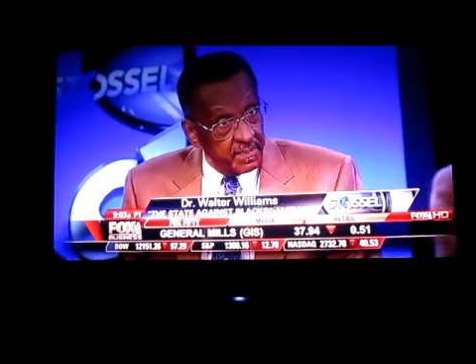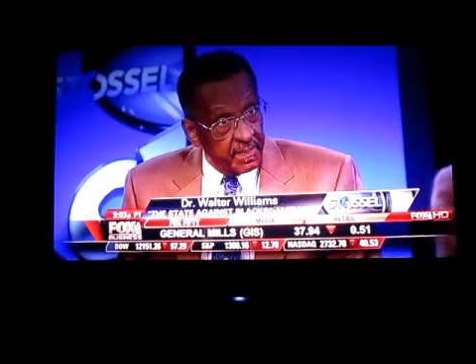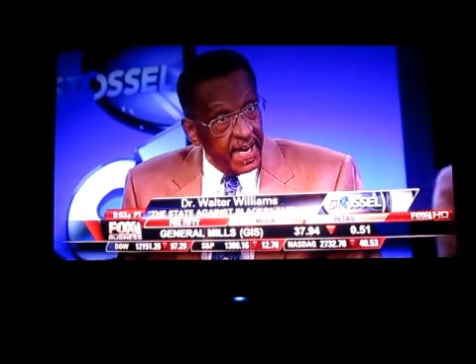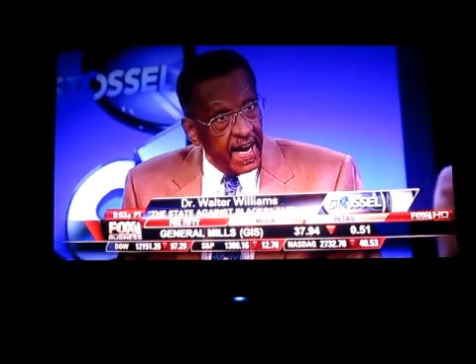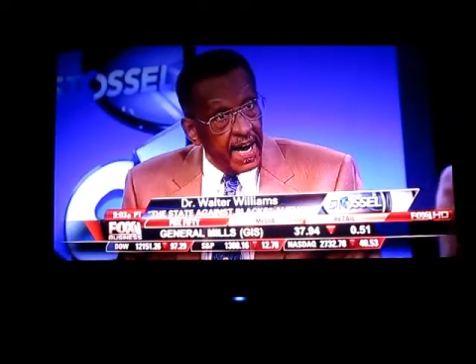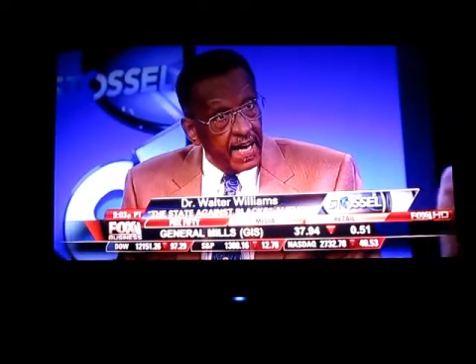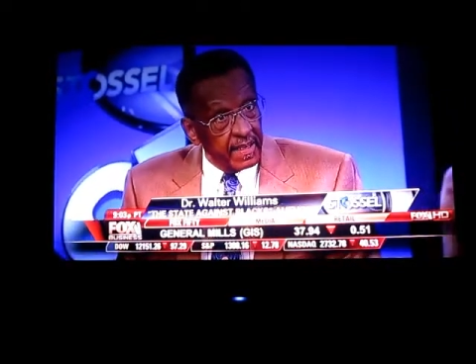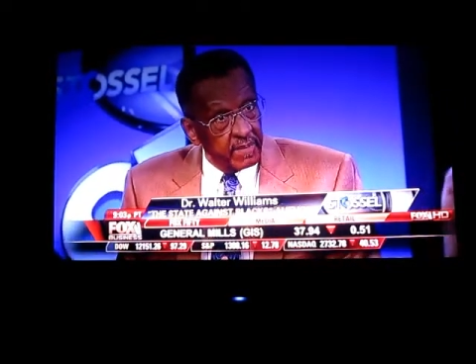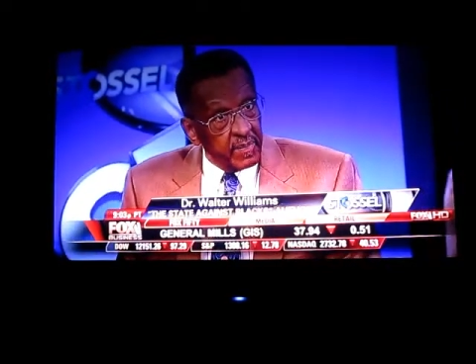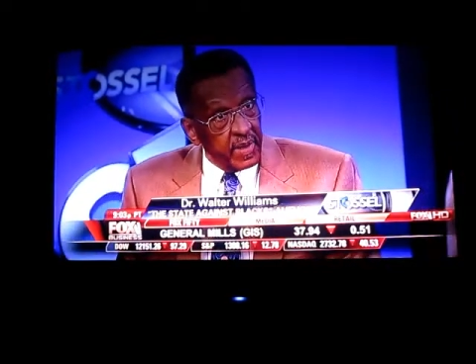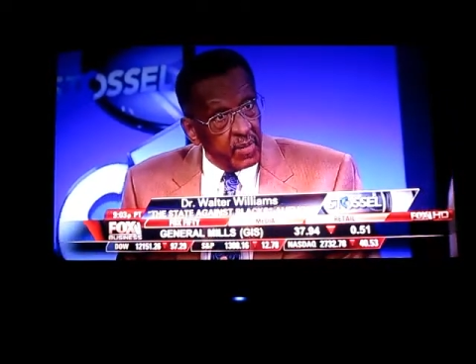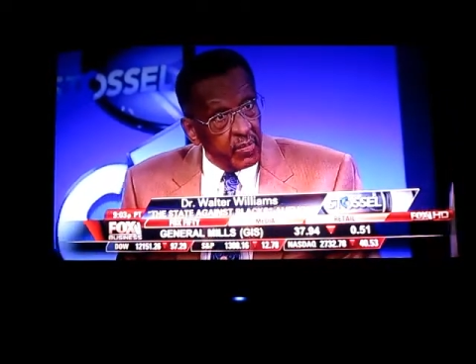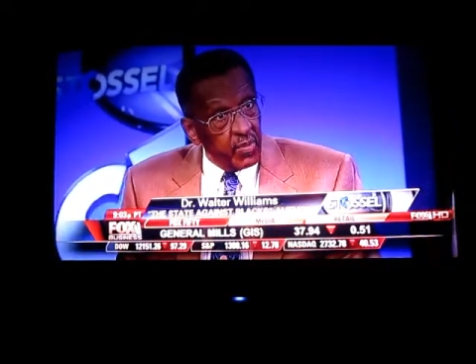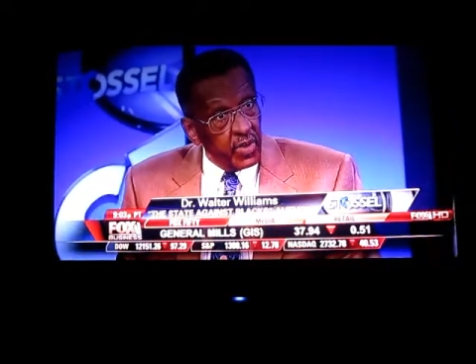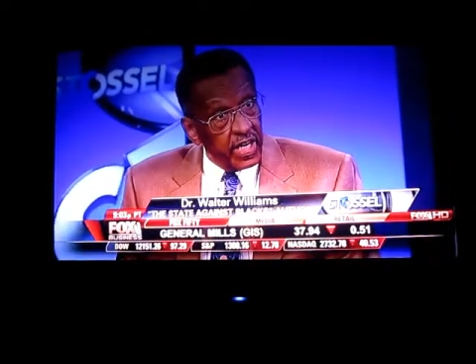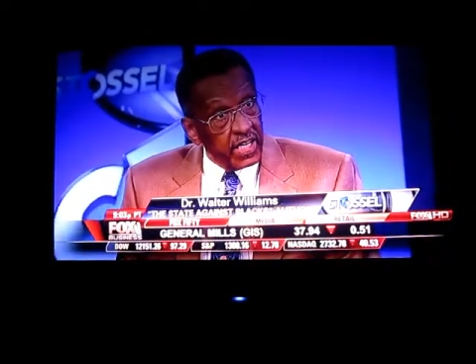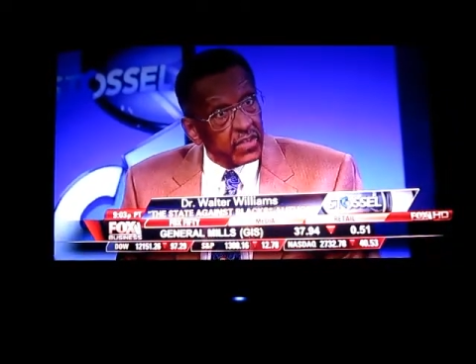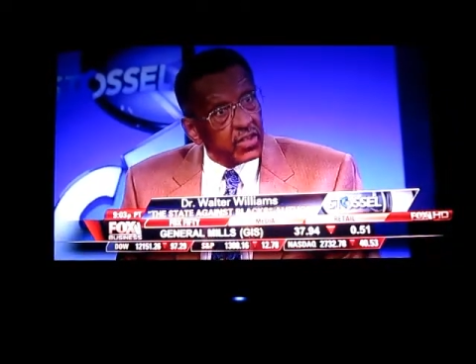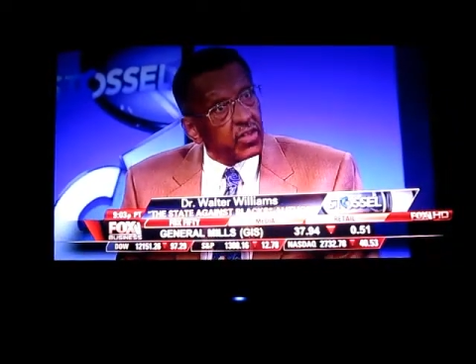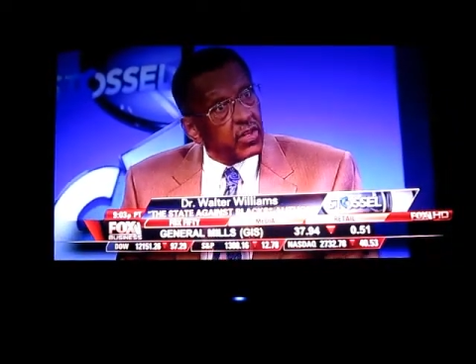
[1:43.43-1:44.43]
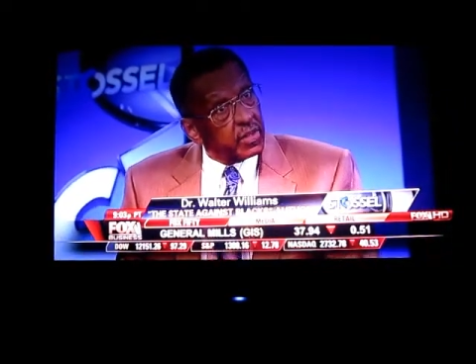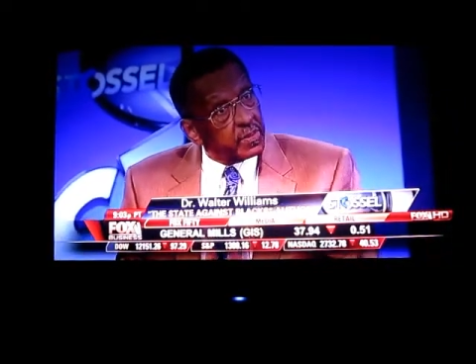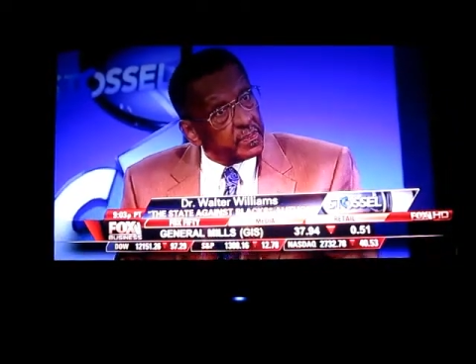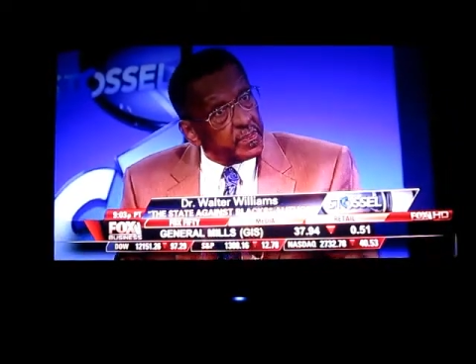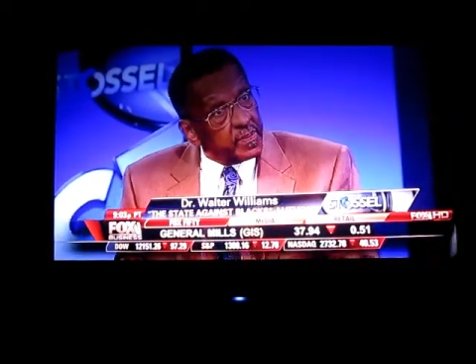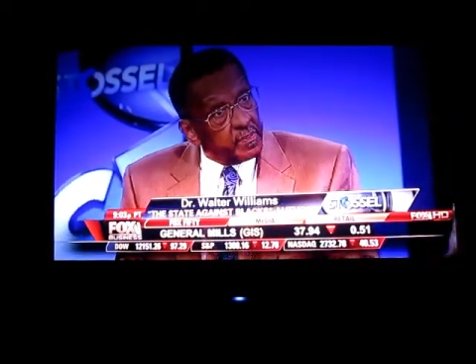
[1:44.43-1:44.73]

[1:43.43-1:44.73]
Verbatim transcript: behind the minimum wage goals,